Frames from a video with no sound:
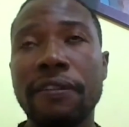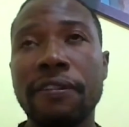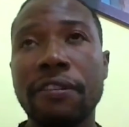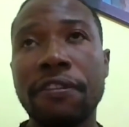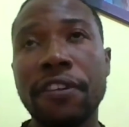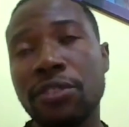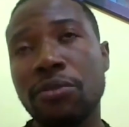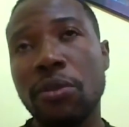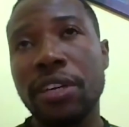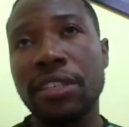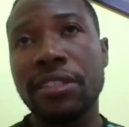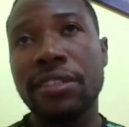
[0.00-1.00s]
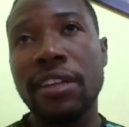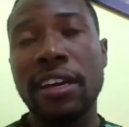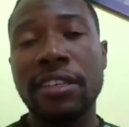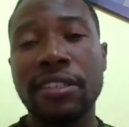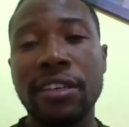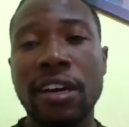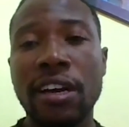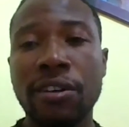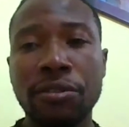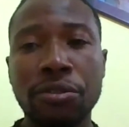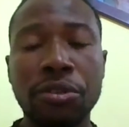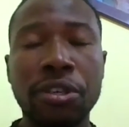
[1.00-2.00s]
The first one is that as a
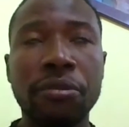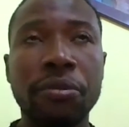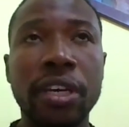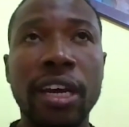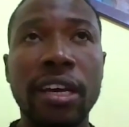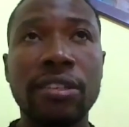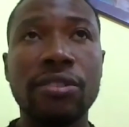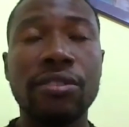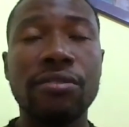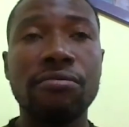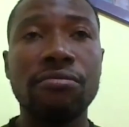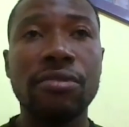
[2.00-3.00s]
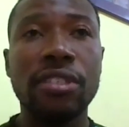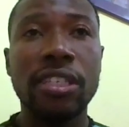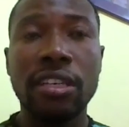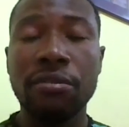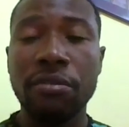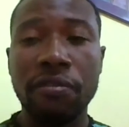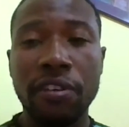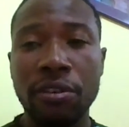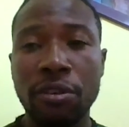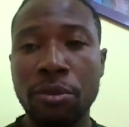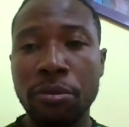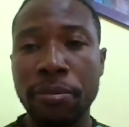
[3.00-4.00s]
country, we are dealing with a
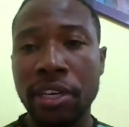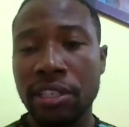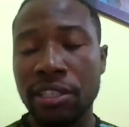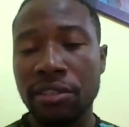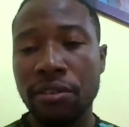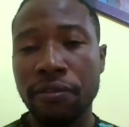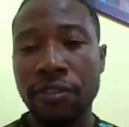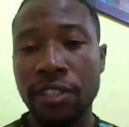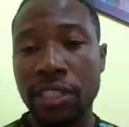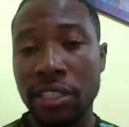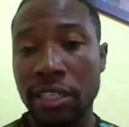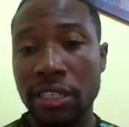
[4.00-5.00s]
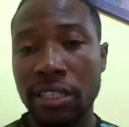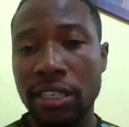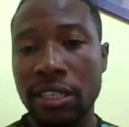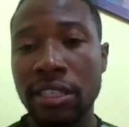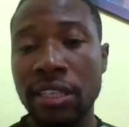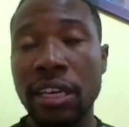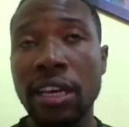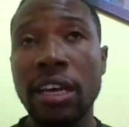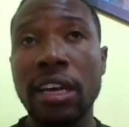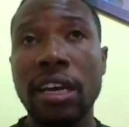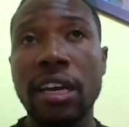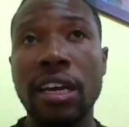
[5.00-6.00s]
double burden of diseases,
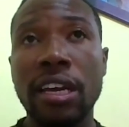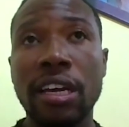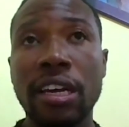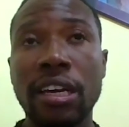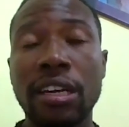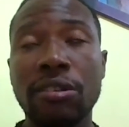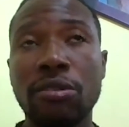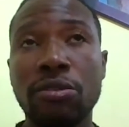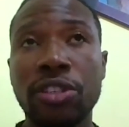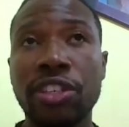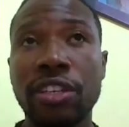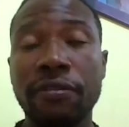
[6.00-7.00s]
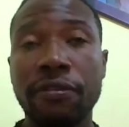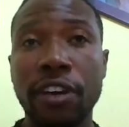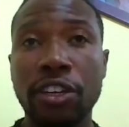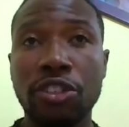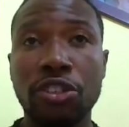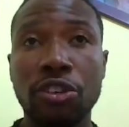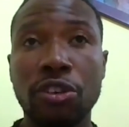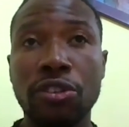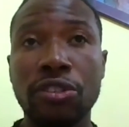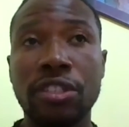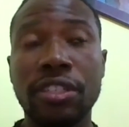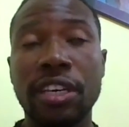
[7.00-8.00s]
including
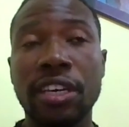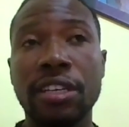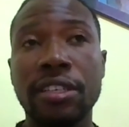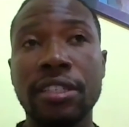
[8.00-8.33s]
infectious and